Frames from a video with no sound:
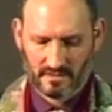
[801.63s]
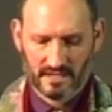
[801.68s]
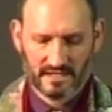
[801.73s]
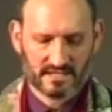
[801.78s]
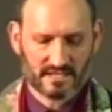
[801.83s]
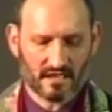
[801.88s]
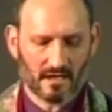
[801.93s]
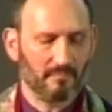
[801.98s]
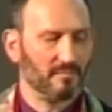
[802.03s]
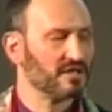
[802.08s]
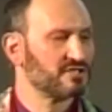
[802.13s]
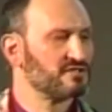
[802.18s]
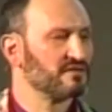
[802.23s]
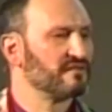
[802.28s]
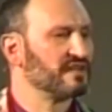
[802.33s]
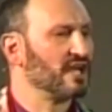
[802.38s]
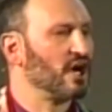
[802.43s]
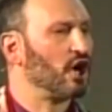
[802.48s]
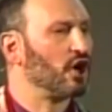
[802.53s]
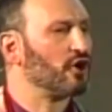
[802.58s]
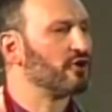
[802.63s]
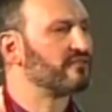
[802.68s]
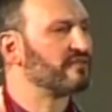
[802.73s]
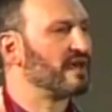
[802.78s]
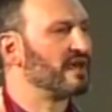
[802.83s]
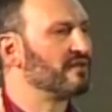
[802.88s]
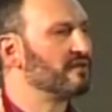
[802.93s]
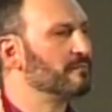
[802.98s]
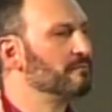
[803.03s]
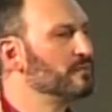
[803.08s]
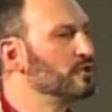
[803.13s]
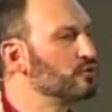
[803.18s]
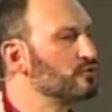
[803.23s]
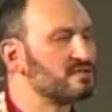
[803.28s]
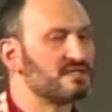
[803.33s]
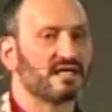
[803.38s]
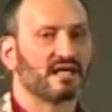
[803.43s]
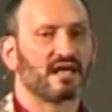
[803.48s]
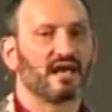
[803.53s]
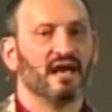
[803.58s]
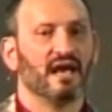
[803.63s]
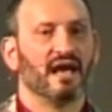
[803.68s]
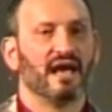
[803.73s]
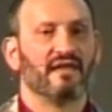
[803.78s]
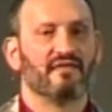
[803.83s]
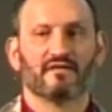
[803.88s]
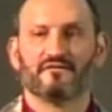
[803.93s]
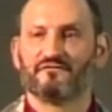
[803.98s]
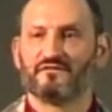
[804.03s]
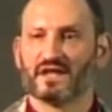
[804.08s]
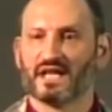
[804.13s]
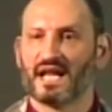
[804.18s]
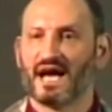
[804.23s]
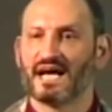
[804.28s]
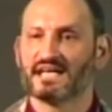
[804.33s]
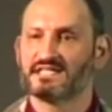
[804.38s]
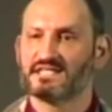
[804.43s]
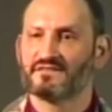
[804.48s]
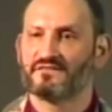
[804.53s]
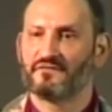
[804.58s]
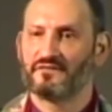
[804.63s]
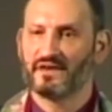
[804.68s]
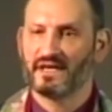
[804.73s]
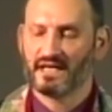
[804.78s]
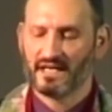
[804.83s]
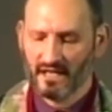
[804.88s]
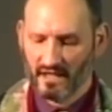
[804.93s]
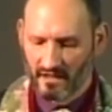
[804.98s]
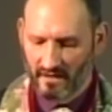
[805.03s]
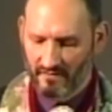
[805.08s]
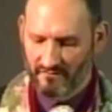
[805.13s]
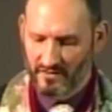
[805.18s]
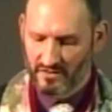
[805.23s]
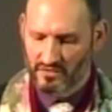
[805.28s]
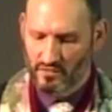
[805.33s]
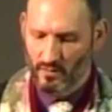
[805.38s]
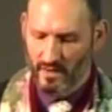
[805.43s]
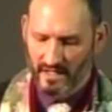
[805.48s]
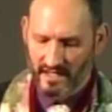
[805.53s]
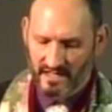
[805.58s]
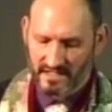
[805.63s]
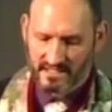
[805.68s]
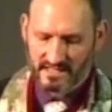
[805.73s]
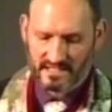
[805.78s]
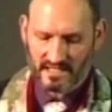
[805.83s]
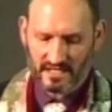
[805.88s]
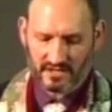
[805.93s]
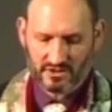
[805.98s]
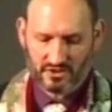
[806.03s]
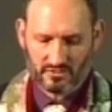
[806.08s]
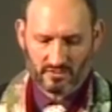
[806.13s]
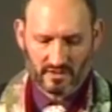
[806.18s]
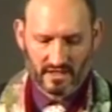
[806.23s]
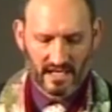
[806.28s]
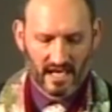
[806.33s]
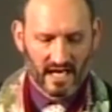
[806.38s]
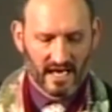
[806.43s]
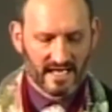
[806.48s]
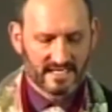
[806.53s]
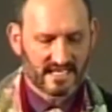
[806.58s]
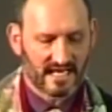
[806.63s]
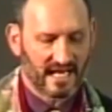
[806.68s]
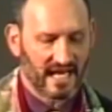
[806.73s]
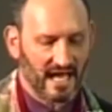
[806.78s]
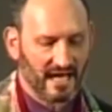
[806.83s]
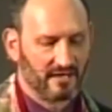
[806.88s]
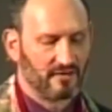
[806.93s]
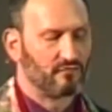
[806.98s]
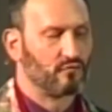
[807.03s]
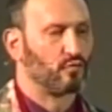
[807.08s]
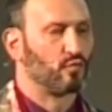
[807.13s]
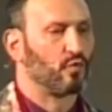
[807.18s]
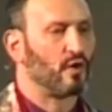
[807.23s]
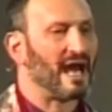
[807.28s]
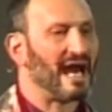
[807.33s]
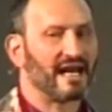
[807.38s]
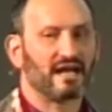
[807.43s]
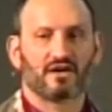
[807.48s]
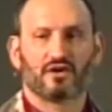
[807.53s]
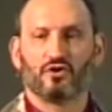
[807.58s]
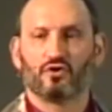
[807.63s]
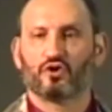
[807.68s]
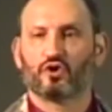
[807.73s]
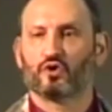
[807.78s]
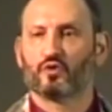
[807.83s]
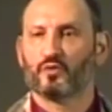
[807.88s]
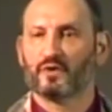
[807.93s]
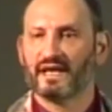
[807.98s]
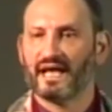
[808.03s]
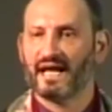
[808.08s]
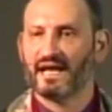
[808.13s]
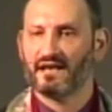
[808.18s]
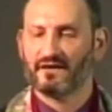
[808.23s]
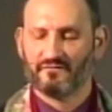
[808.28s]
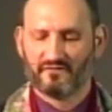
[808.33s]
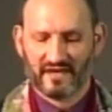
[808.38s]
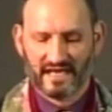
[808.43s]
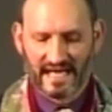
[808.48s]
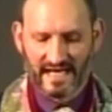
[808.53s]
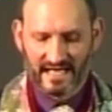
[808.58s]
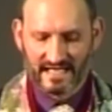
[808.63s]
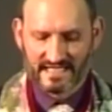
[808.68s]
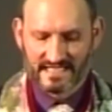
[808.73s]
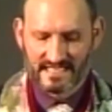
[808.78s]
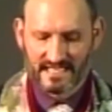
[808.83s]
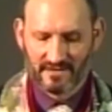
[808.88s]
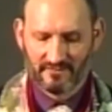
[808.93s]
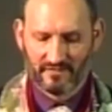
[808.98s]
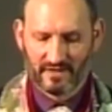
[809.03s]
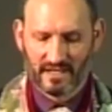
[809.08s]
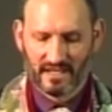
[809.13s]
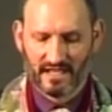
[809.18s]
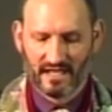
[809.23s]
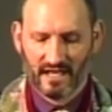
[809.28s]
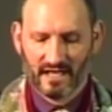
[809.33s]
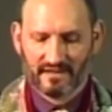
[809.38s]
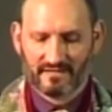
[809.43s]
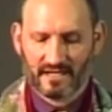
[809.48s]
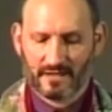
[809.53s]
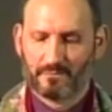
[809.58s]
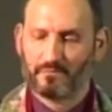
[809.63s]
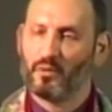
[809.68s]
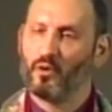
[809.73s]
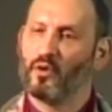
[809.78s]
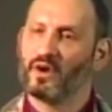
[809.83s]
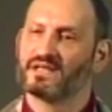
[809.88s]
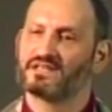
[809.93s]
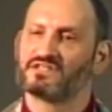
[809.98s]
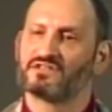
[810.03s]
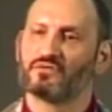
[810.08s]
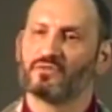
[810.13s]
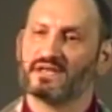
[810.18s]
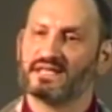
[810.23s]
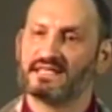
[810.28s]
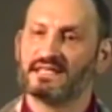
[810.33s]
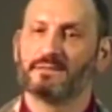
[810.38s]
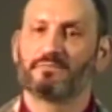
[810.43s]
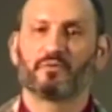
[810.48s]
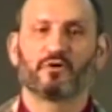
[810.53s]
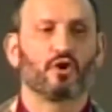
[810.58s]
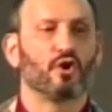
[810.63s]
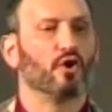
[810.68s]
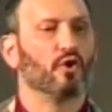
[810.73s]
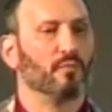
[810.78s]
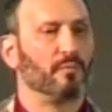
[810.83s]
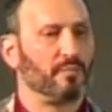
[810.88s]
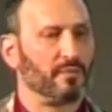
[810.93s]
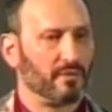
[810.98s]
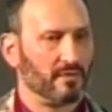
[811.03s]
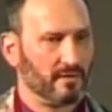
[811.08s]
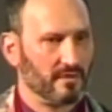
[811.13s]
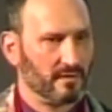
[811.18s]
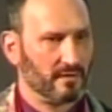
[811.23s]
He saw much of the art and the music and the philosophy of the 20th century as a kind of radical creative negativity that points to a deeper hope.